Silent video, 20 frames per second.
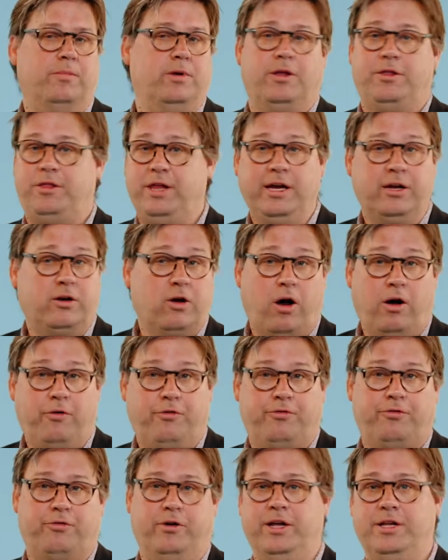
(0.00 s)
Think of,
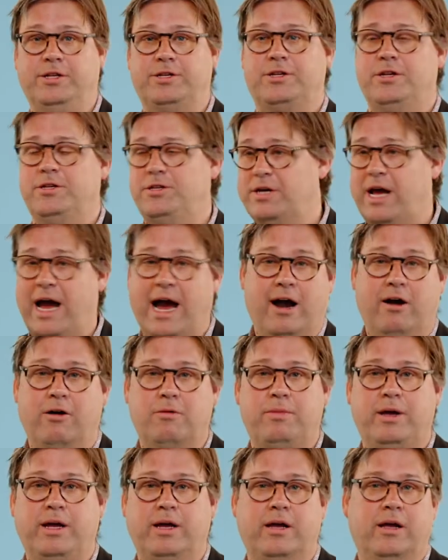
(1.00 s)
for instance,
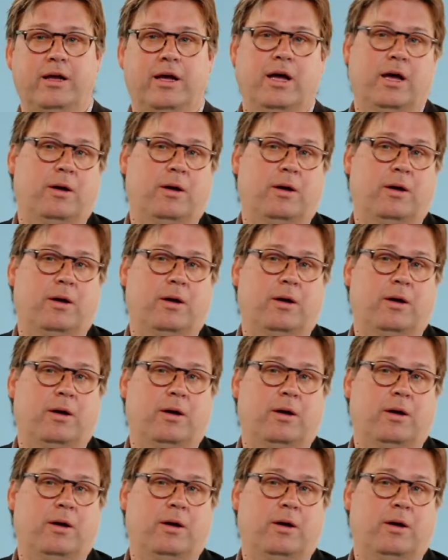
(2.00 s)
Arabic,